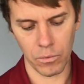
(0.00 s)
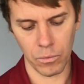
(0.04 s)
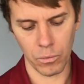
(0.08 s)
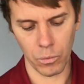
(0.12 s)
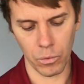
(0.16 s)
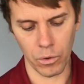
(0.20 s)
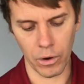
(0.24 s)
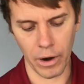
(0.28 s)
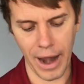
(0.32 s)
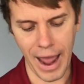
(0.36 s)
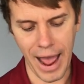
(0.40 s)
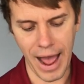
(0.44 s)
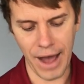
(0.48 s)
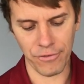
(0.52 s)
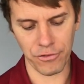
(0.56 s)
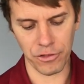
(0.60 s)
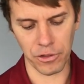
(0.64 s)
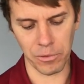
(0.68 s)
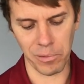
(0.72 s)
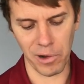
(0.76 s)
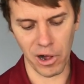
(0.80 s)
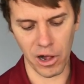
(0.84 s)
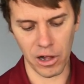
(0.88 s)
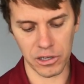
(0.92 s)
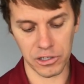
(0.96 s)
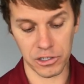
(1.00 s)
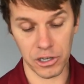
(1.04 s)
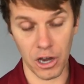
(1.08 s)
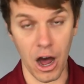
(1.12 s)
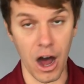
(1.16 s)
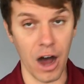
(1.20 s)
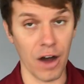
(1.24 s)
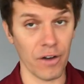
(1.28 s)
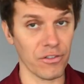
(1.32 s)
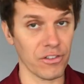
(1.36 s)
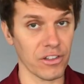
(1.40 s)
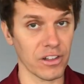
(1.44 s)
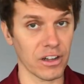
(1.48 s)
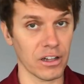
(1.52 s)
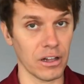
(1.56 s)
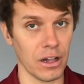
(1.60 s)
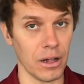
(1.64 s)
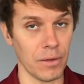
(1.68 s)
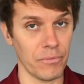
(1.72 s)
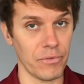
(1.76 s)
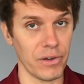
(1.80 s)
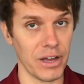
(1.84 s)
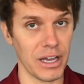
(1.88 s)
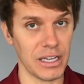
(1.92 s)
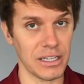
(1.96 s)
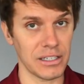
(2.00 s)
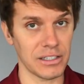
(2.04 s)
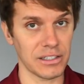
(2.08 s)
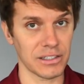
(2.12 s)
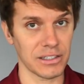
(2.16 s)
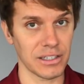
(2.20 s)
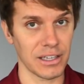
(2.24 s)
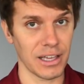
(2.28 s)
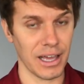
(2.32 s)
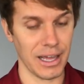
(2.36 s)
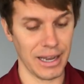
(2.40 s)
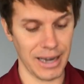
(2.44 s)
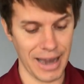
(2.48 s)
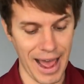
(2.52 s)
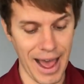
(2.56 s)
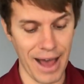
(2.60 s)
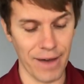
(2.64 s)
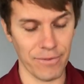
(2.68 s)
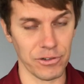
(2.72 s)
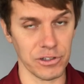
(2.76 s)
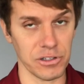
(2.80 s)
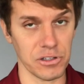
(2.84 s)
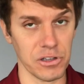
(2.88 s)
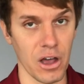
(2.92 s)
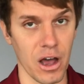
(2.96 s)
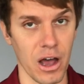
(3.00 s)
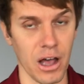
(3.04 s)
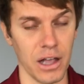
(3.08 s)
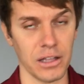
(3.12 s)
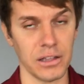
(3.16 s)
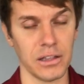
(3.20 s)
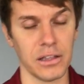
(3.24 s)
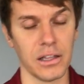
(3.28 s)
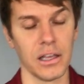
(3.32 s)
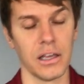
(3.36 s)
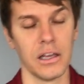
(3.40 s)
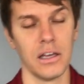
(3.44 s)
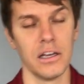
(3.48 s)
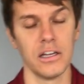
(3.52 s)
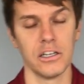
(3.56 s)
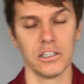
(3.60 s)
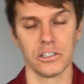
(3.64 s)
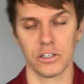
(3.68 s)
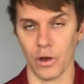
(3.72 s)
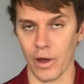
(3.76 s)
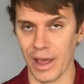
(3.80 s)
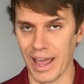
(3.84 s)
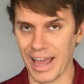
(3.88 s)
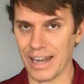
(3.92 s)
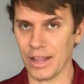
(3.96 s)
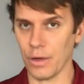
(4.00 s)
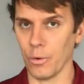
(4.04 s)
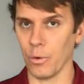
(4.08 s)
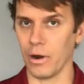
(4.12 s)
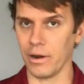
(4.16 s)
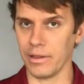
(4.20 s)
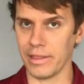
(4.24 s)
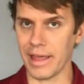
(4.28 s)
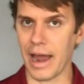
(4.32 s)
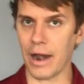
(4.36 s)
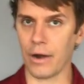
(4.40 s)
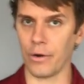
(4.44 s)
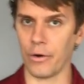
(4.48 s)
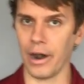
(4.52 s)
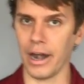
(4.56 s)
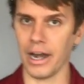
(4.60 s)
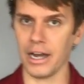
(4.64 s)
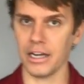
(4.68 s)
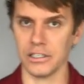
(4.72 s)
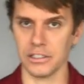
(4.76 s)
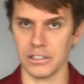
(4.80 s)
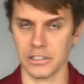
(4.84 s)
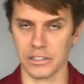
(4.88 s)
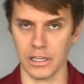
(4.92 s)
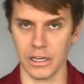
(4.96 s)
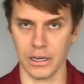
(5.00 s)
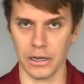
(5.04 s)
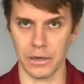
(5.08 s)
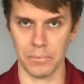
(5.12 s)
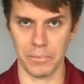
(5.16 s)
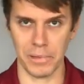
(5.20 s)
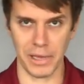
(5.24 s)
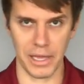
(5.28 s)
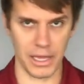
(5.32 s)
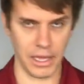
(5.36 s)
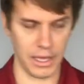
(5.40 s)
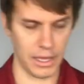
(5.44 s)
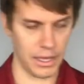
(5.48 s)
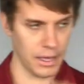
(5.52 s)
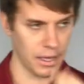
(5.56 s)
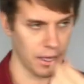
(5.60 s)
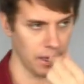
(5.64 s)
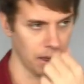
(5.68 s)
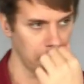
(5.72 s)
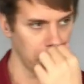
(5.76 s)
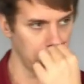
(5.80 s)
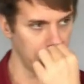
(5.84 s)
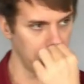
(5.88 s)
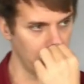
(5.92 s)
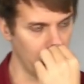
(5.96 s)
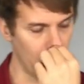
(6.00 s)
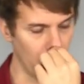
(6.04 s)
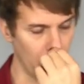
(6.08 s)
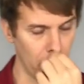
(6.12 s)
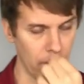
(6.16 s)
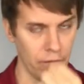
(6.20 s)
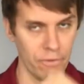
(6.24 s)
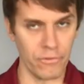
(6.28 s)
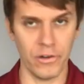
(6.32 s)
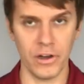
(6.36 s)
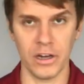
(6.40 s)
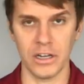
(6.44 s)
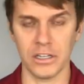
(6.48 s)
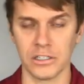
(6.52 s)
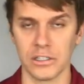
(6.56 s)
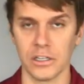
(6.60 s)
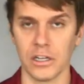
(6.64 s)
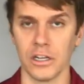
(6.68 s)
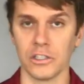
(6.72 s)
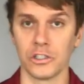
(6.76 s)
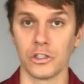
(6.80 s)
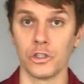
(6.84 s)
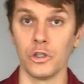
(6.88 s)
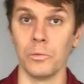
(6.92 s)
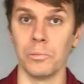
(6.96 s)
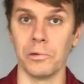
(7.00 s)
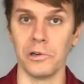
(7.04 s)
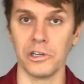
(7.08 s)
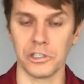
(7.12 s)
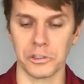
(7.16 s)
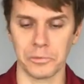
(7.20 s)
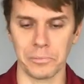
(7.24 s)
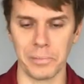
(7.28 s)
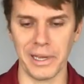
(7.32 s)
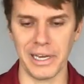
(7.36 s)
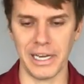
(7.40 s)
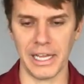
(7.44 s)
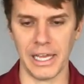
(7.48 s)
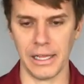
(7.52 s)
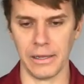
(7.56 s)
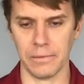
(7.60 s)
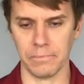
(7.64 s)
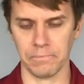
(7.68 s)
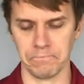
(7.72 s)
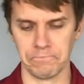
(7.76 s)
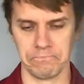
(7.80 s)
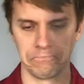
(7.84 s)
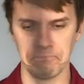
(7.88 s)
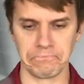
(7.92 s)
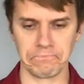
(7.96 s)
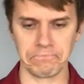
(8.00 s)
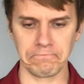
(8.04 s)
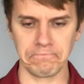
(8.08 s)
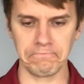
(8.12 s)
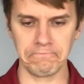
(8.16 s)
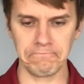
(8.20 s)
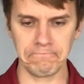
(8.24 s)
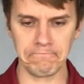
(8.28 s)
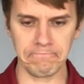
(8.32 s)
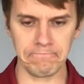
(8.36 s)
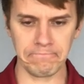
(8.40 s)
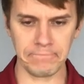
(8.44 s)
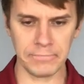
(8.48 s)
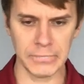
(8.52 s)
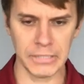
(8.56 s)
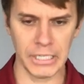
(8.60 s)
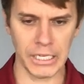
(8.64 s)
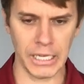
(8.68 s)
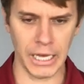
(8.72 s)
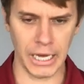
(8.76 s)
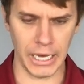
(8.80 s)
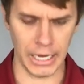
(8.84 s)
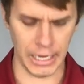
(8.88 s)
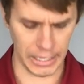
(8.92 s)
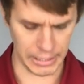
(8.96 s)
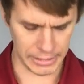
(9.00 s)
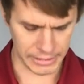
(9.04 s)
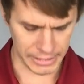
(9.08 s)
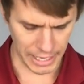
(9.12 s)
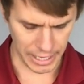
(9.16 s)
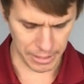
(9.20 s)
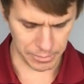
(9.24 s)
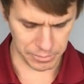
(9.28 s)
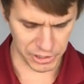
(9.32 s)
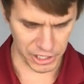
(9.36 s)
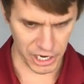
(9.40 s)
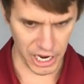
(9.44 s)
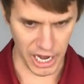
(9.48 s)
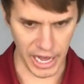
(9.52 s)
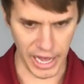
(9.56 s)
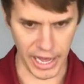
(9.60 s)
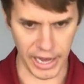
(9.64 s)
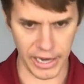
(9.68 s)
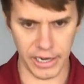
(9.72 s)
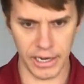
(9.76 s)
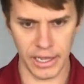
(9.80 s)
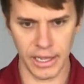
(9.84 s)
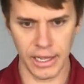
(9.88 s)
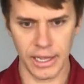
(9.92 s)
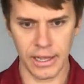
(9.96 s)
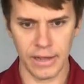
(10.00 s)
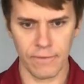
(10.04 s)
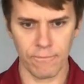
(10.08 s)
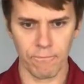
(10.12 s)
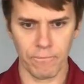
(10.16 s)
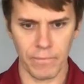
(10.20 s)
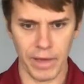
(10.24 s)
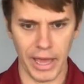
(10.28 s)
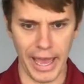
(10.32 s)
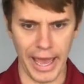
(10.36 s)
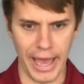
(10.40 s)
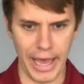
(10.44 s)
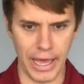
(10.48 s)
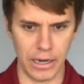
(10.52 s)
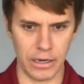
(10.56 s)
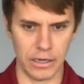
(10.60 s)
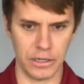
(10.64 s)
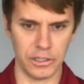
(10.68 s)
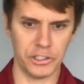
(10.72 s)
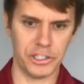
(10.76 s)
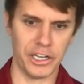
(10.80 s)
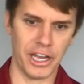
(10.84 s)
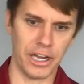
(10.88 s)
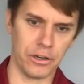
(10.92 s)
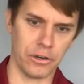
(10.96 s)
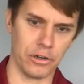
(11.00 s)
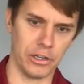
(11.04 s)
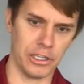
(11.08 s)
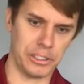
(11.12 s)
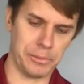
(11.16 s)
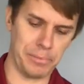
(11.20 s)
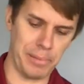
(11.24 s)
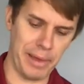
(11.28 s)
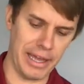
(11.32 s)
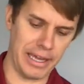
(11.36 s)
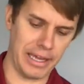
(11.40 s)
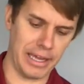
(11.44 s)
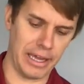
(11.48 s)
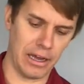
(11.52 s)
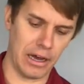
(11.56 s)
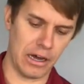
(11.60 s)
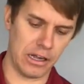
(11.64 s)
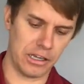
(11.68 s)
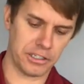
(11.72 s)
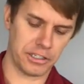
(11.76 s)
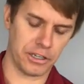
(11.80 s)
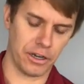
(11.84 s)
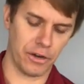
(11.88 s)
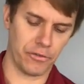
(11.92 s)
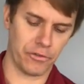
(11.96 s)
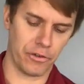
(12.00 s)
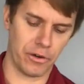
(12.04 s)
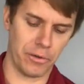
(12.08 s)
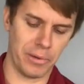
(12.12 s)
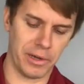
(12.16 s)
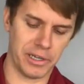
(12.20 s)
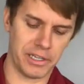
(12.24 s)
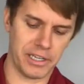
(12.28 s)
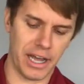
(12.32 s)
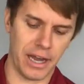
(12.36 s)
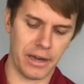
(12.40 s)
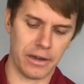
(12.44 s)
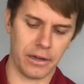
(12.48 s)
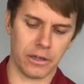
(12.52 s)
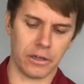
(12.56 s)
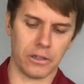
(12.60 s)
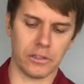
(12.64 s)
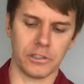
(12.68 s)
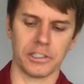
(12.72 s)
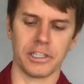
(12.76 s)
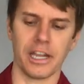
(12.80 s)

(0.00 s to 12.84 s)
where half the ball is off the club face and half is on. So anywhere in that range is going to be more of a super spinny type shot. And generally speaking, also from a technical